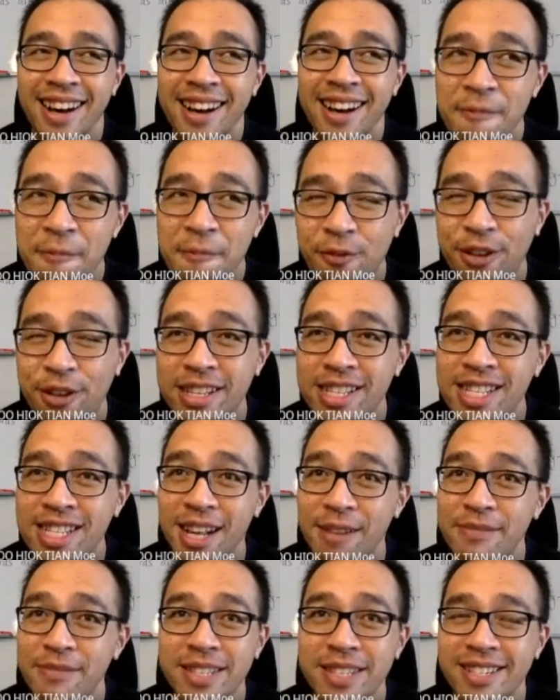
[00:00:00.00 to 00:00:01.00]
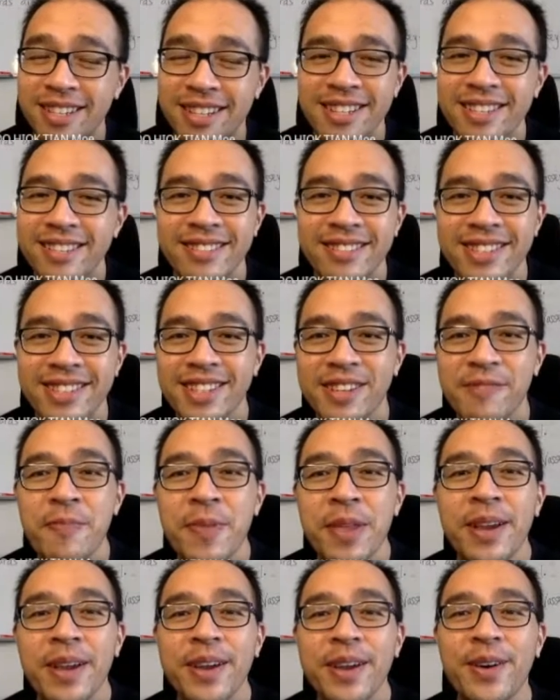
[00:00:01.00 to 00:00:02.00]
for some strange reason.
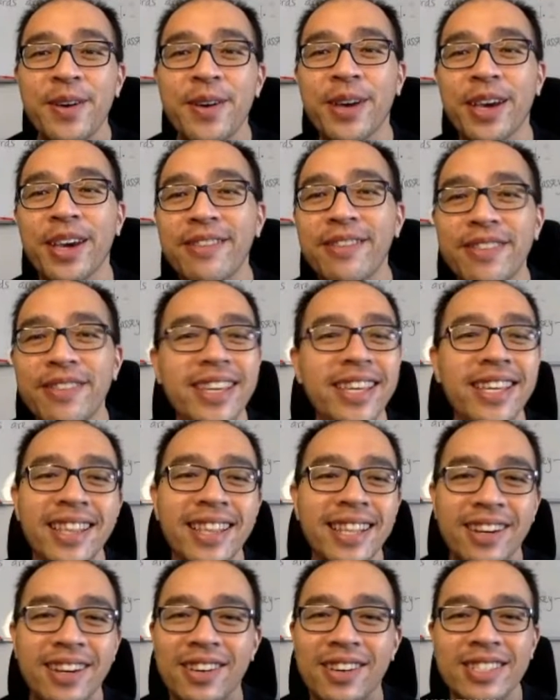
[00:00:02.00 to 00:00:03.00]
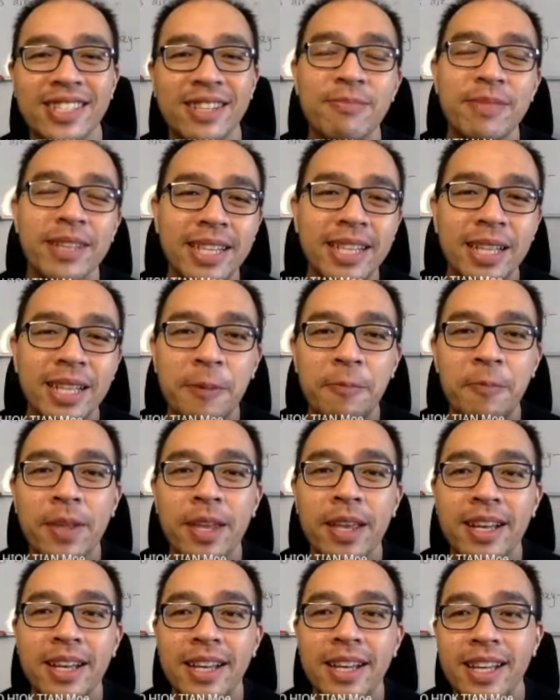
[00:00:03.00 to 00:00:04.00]
Okay, heat lah or something lah.
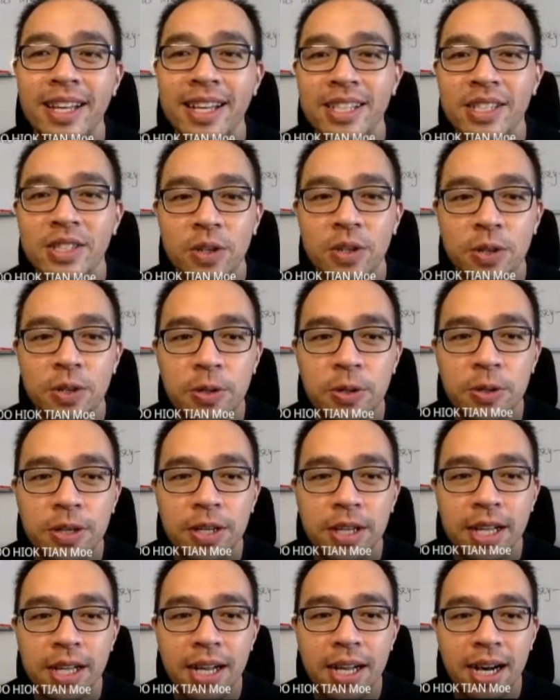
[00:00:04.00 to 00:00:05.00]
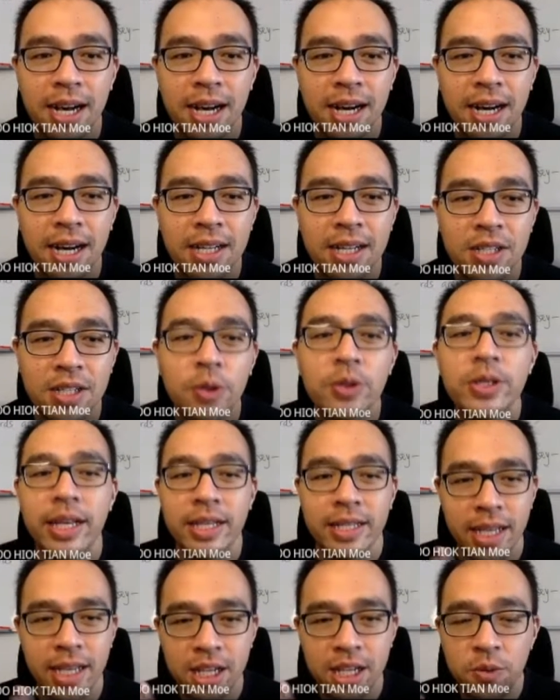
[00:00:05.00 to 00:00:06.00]
So, so
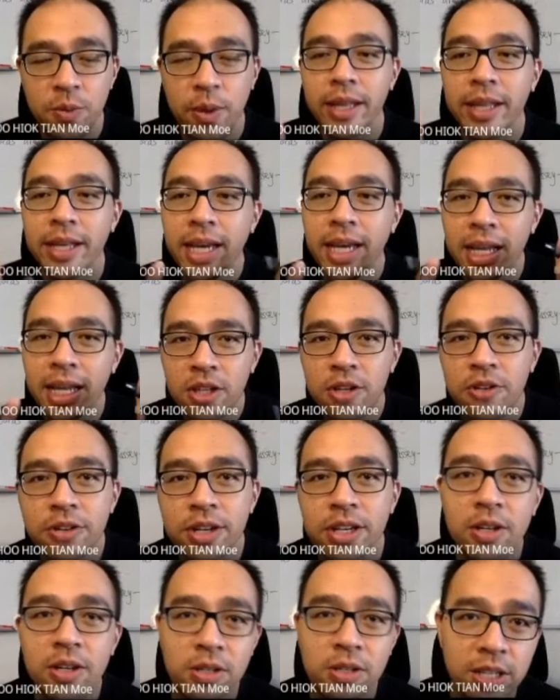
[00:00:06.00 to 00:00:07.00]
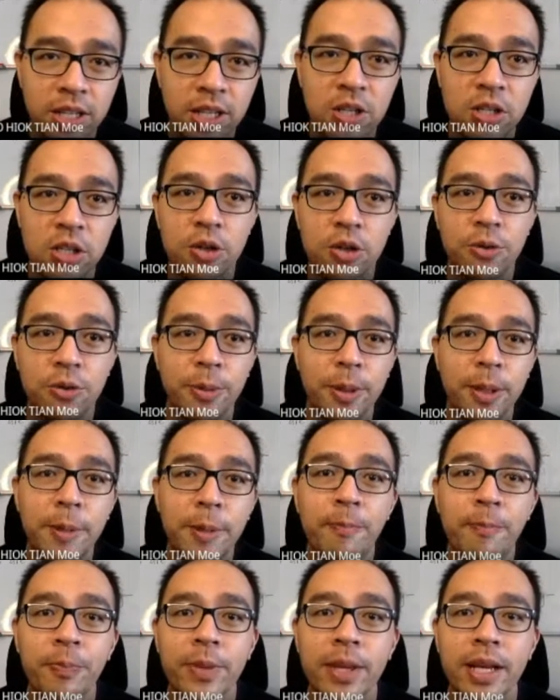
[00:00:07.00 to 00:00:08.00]
yes, anyway, the cathode ray oscilloscope
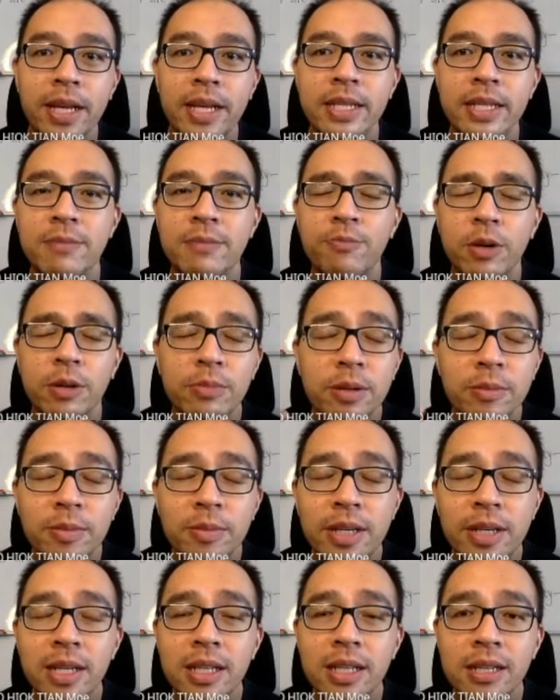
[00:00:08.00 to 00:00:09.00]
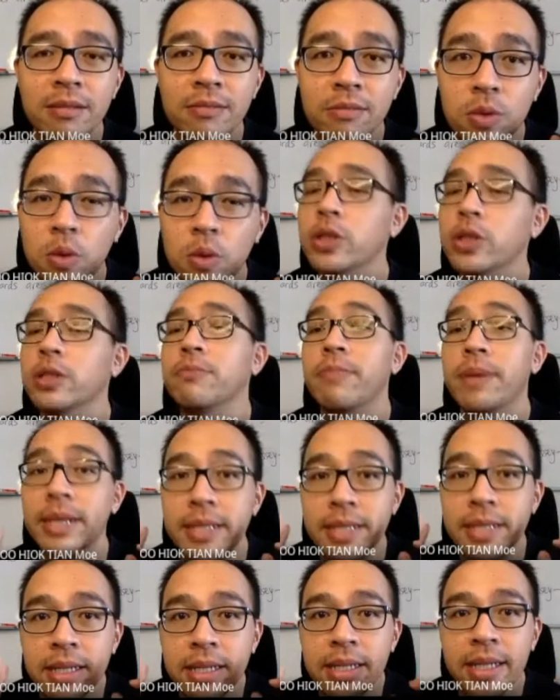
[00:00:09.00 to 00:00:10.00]
is probably the most
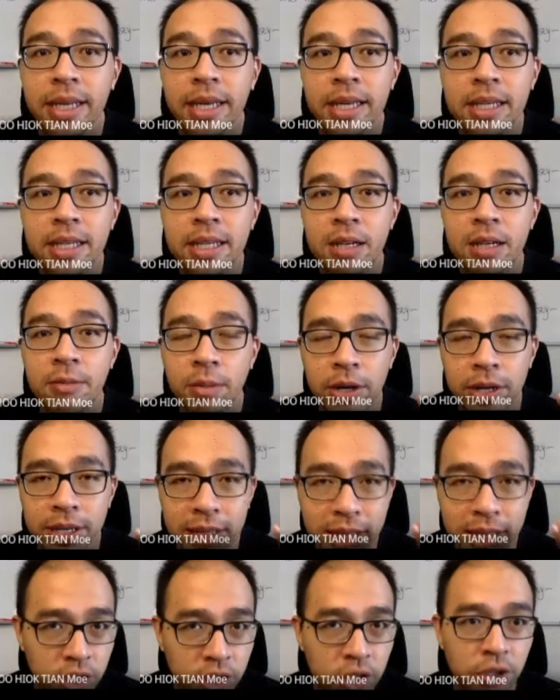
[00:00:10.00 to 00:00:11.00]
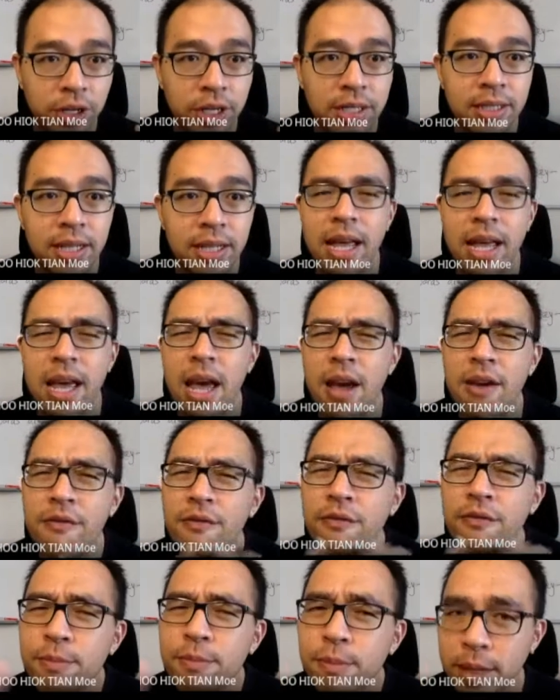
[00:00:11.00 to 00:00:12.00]
basic thing about electronics that
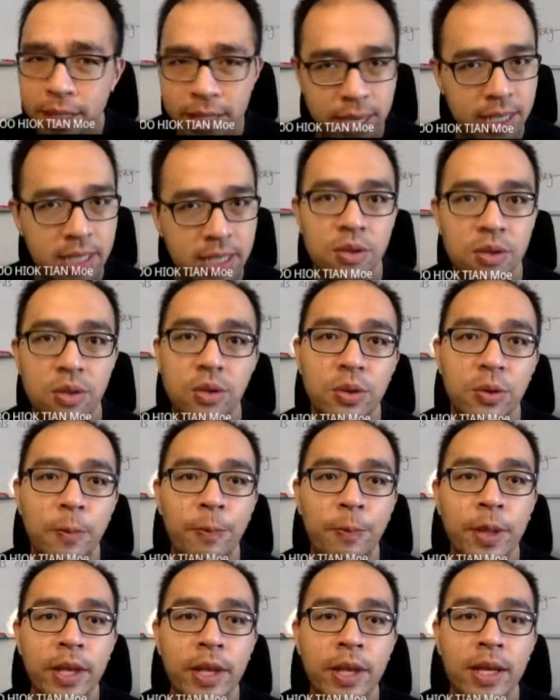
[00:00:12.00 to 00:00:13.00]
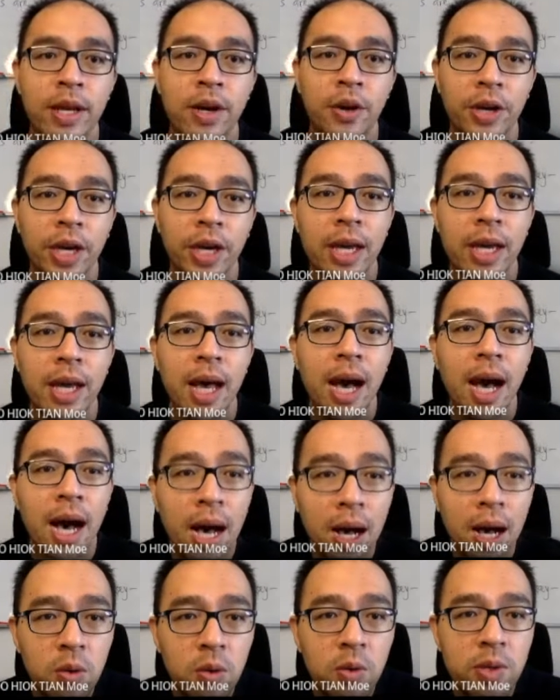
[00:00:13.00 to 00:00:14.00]
everybody has to know. Okay,
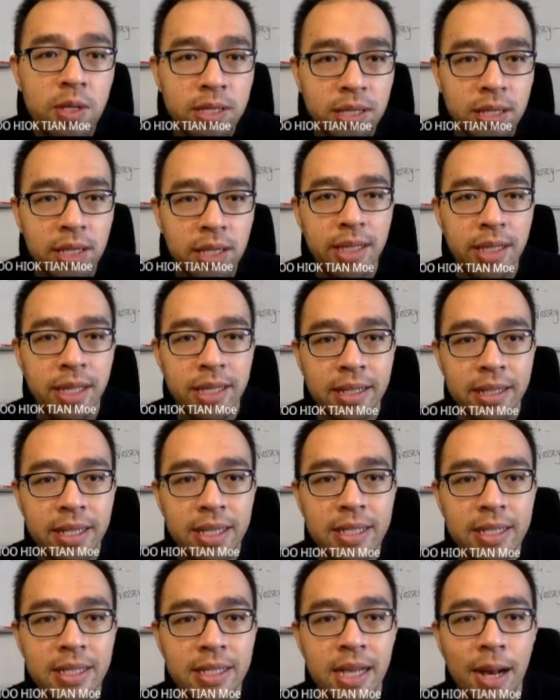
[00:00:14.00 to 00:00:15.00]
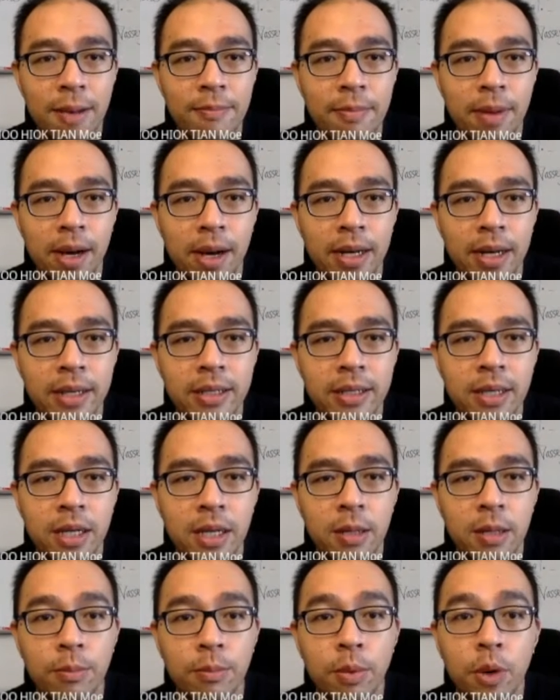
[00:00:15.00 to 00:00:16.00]
how is it that this gambar
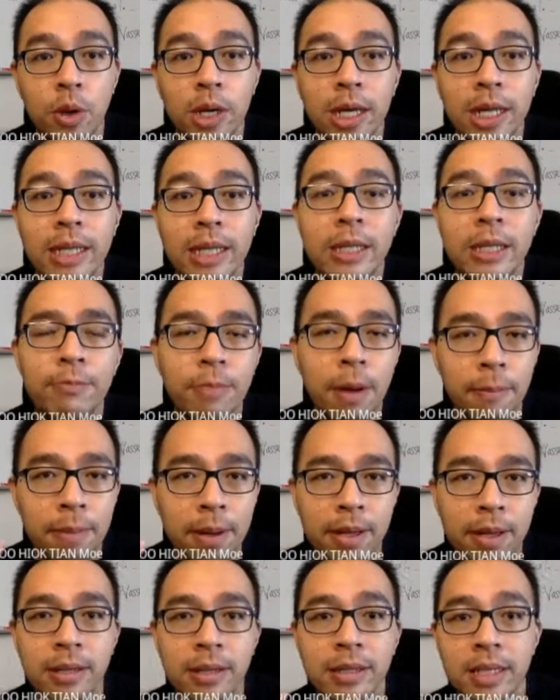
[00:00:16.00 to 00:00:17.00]
boleh terpapar di